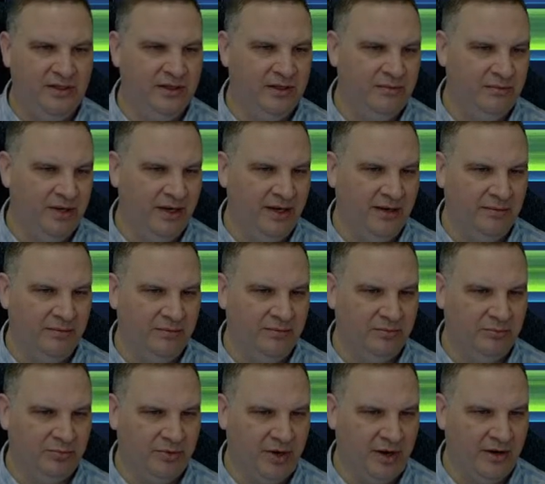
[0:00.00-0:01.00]
in my
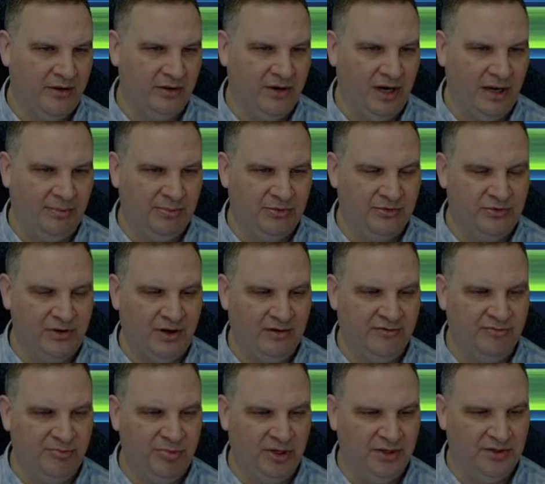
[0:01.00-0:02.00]
prior
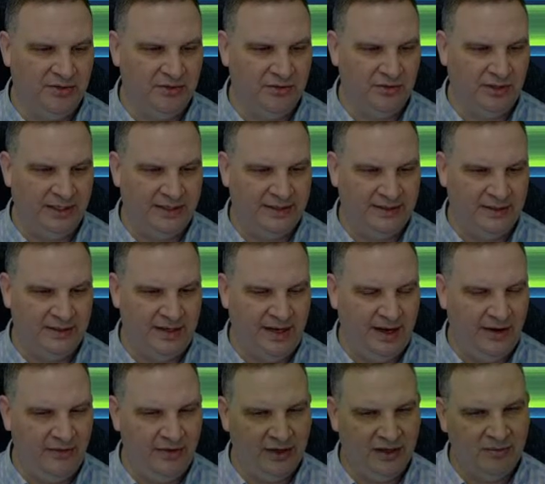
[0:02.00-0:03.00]
hyperdrive bundle, I did
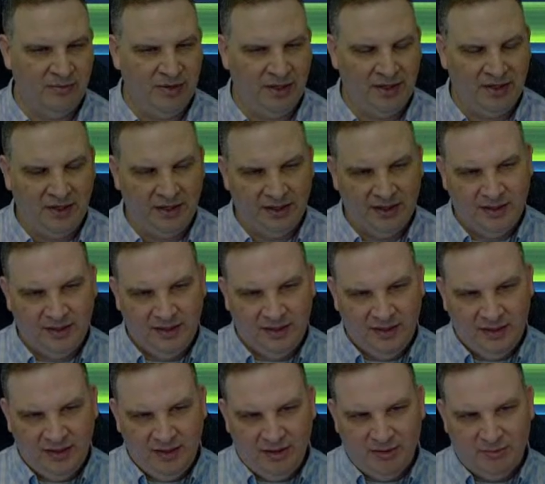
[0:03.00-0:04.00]
not recommend it.
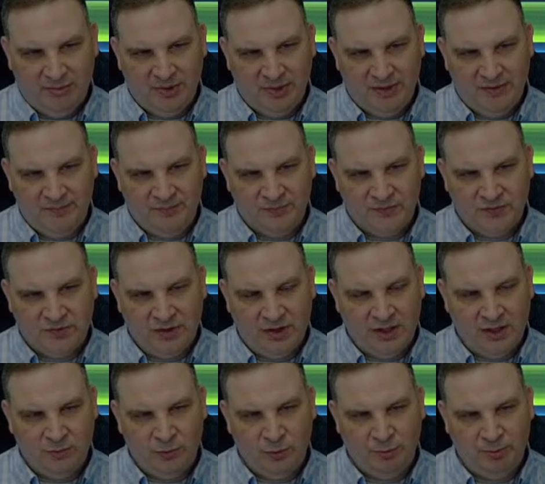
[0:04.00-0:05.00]
But
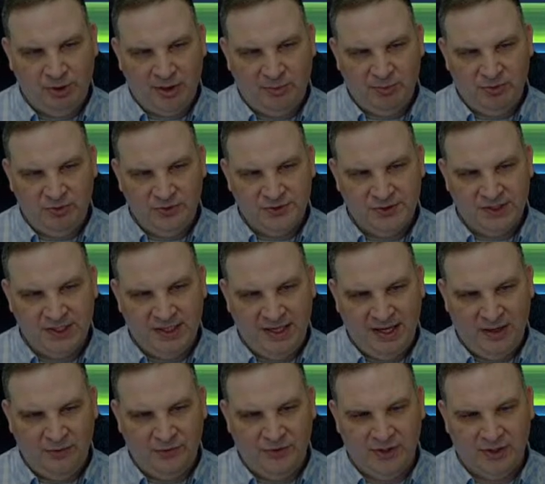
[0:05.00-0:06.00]
talking with people, seeing
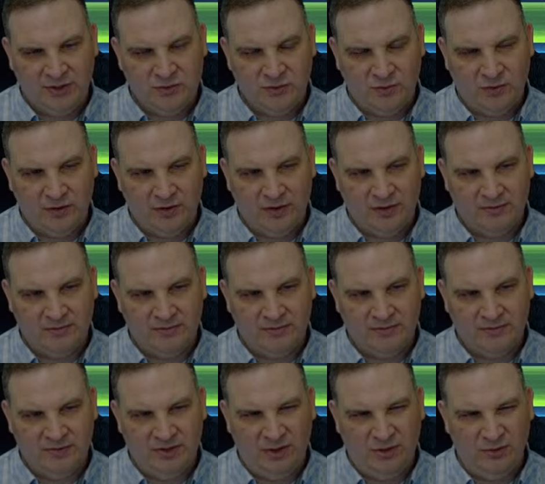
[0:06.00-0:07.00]
how things work,
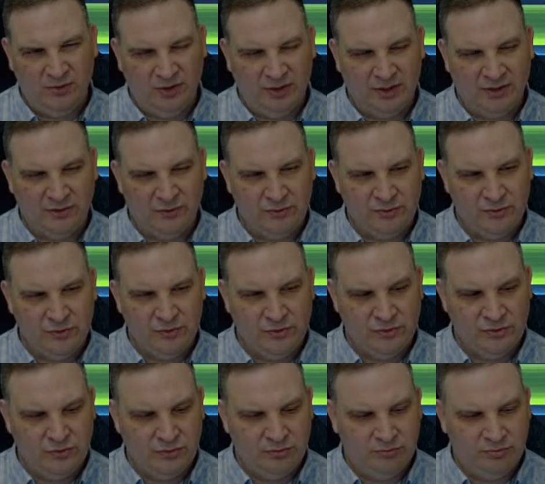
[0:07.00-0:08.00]
you know, looking
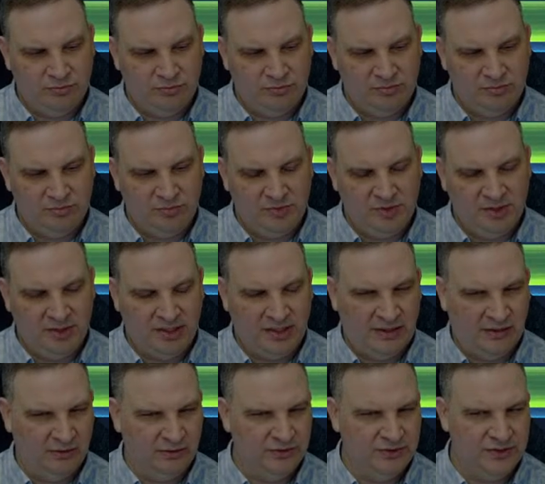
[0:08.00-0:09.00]
through the
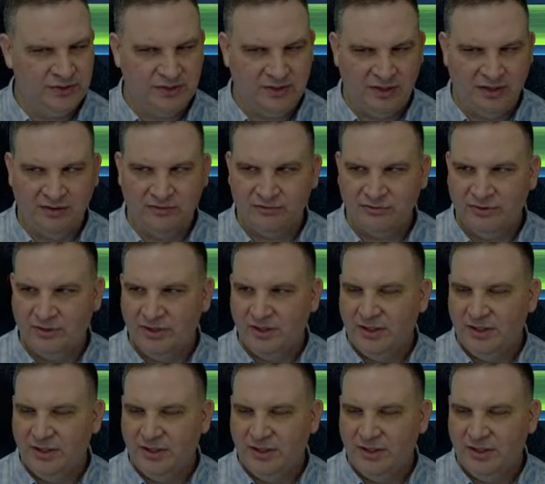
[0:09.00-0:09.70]
guild stuff.